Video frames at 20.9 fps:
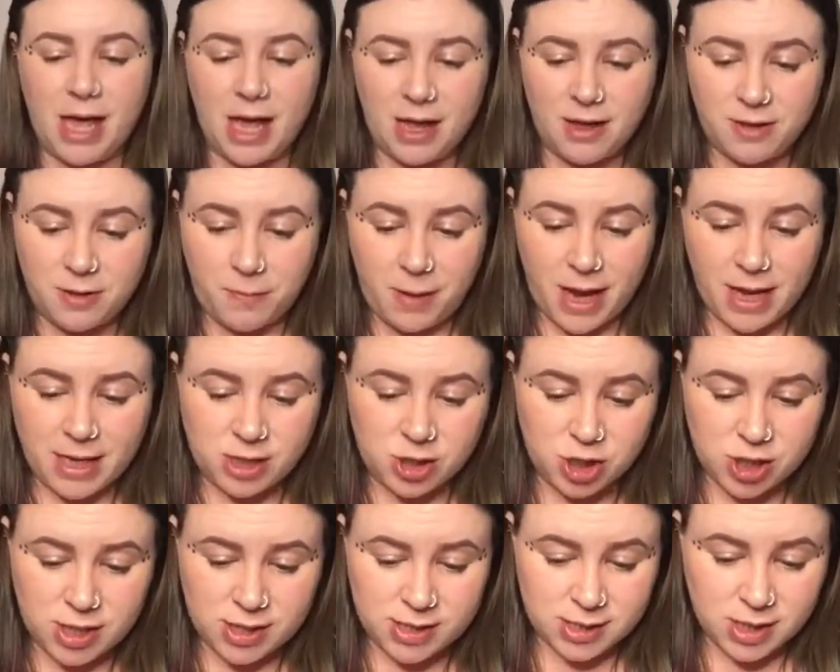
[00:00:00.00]
the
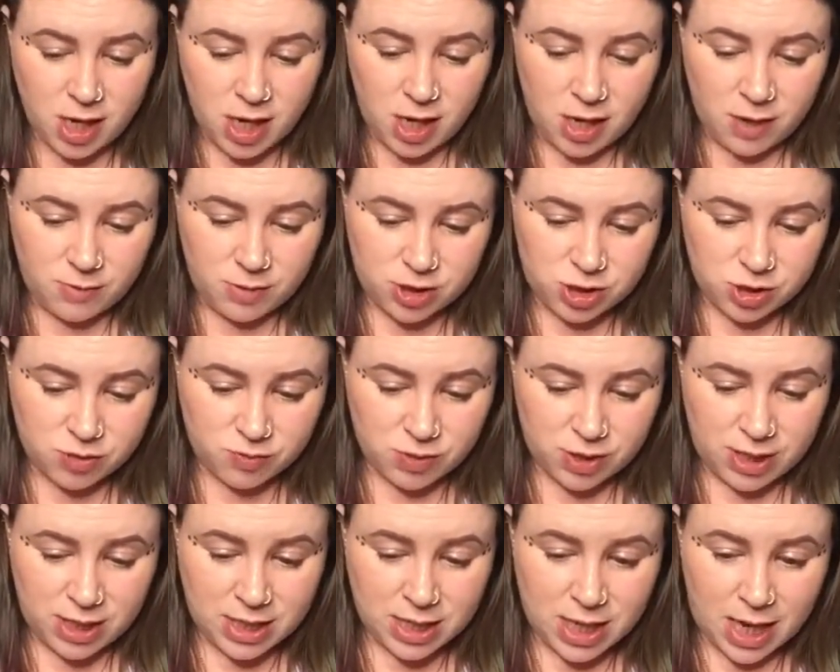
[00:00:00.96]
pages, which is
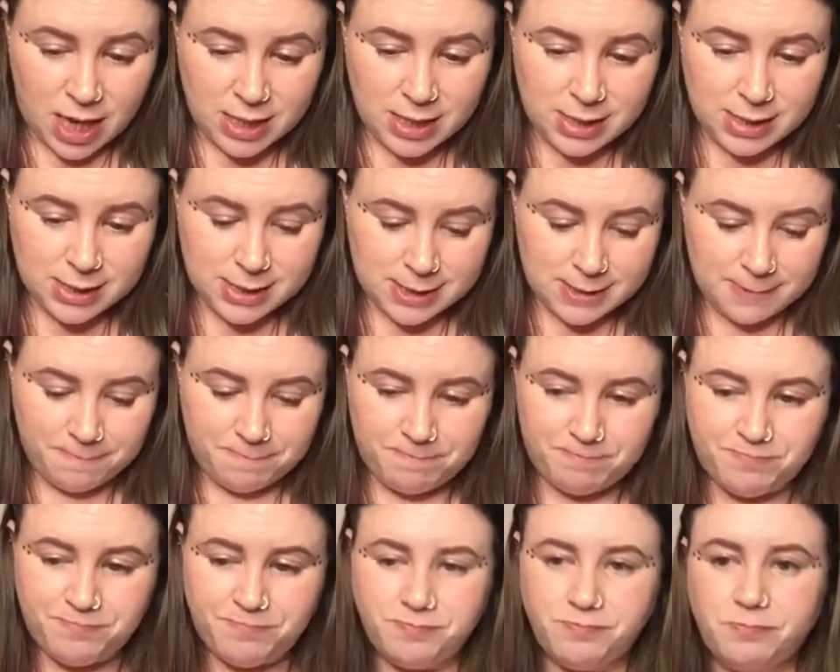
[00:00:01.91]
really nice.
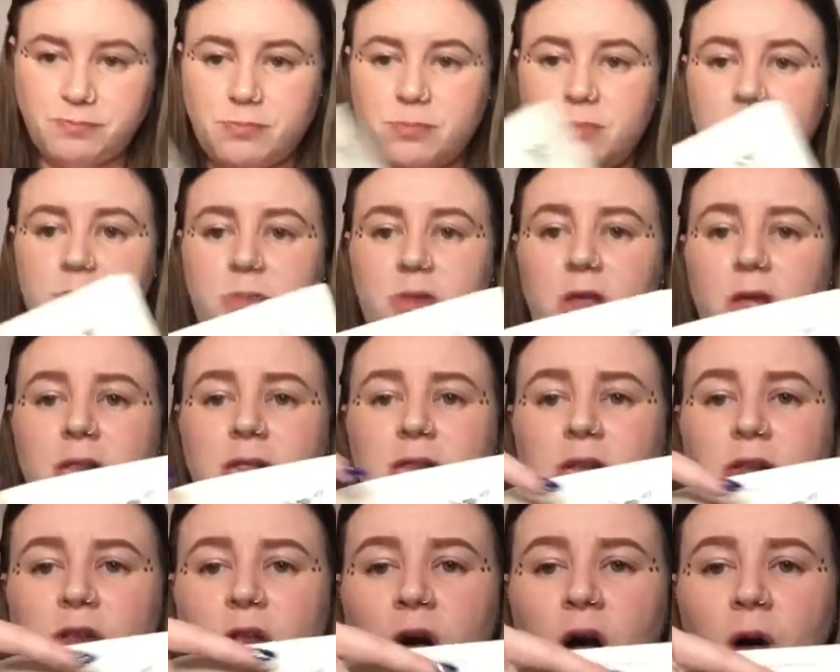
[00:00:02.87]

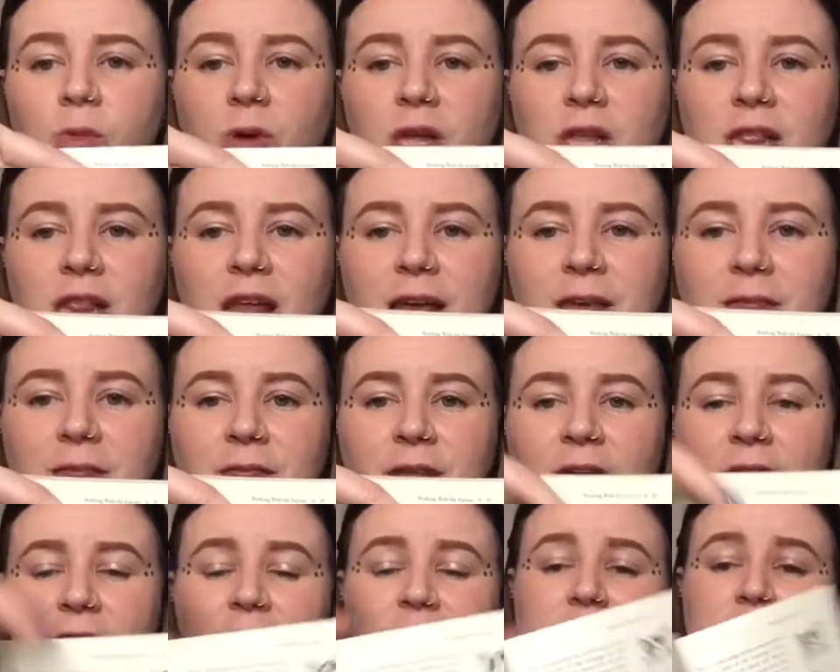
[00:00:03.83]
Little artwork like
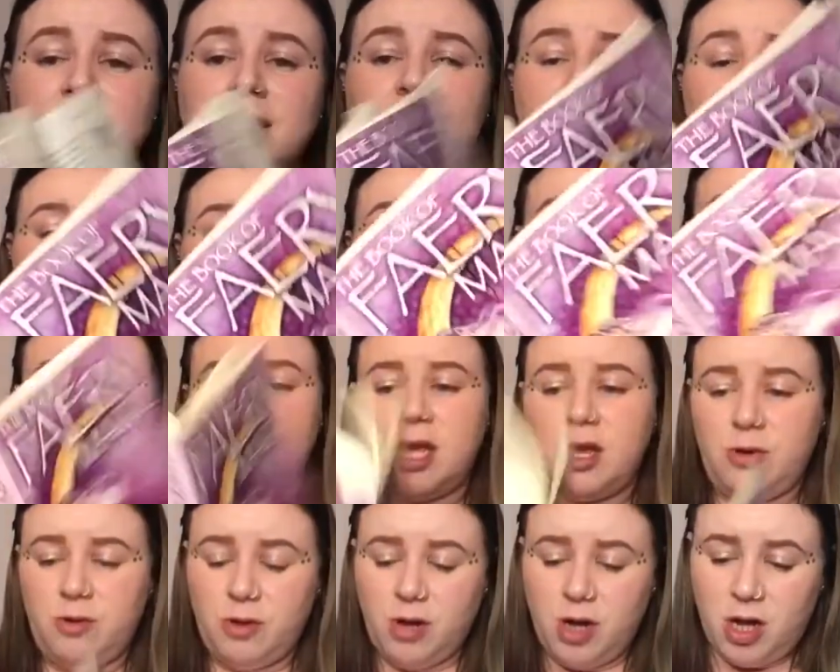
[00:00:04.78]
that.
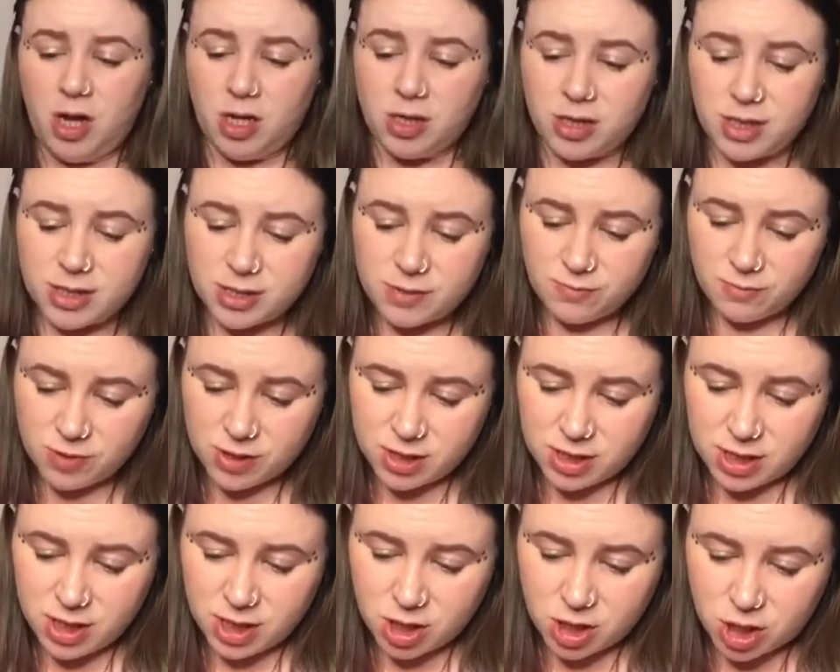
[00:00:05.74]
So there's some
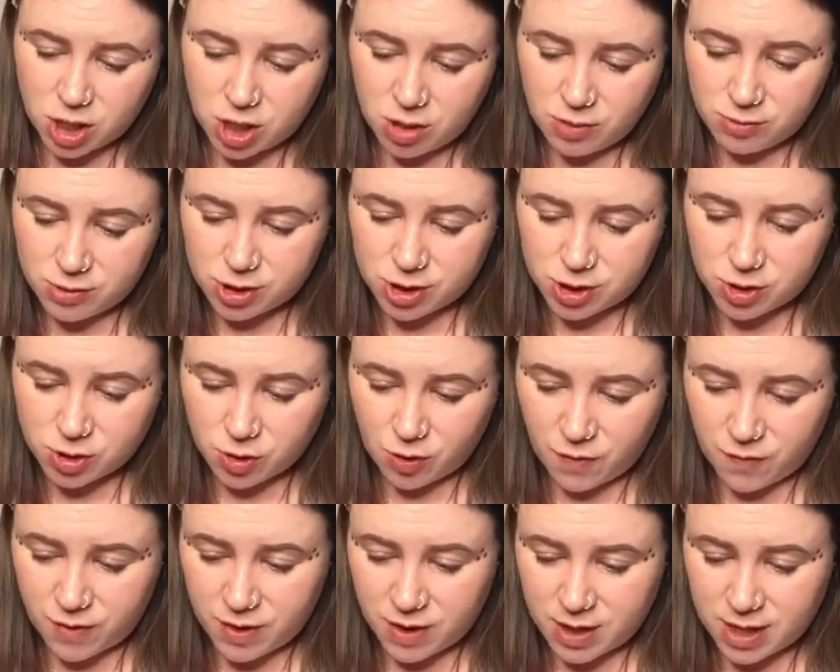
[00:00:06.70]
really cute
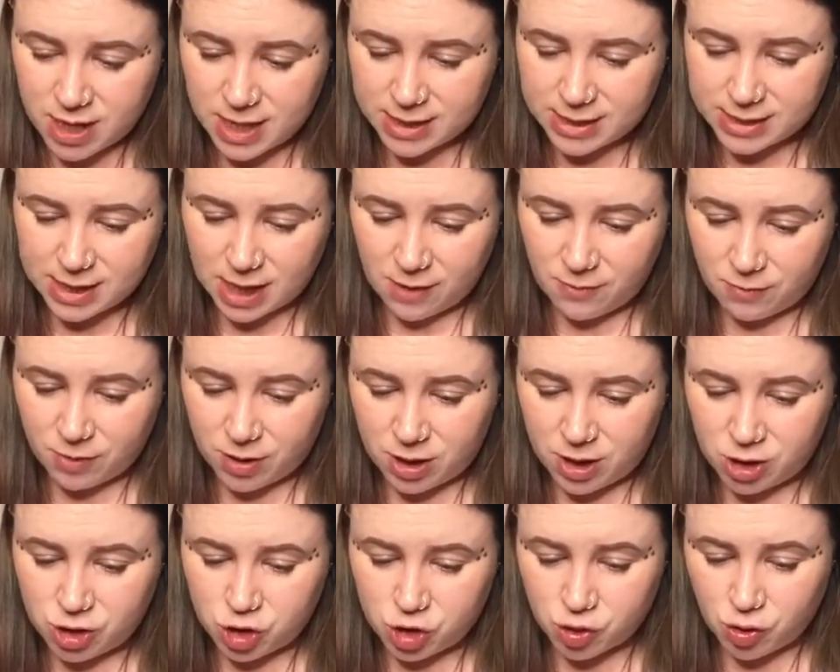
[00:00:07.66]
stuff in this that I really
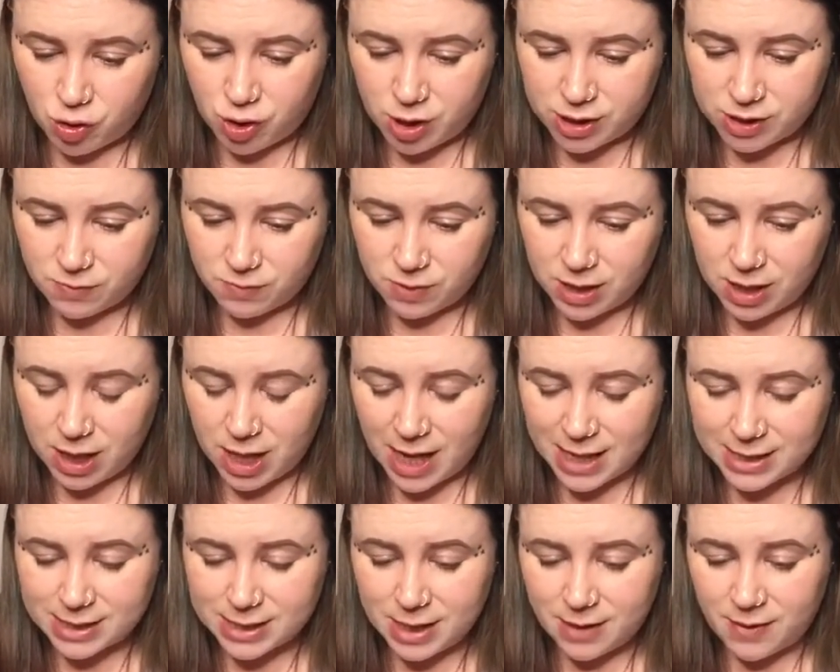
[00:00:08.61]
enjoyed. I really
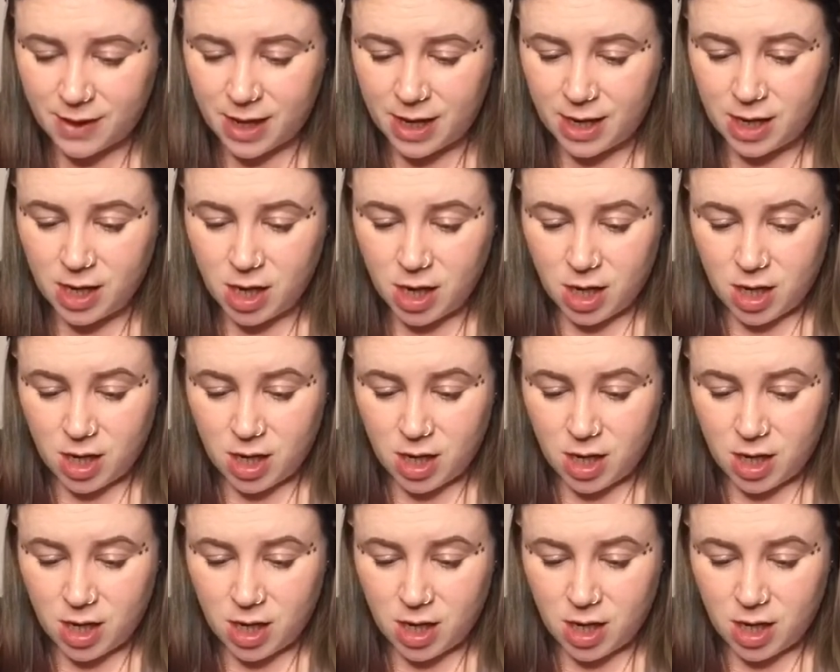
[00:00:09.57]
liked that they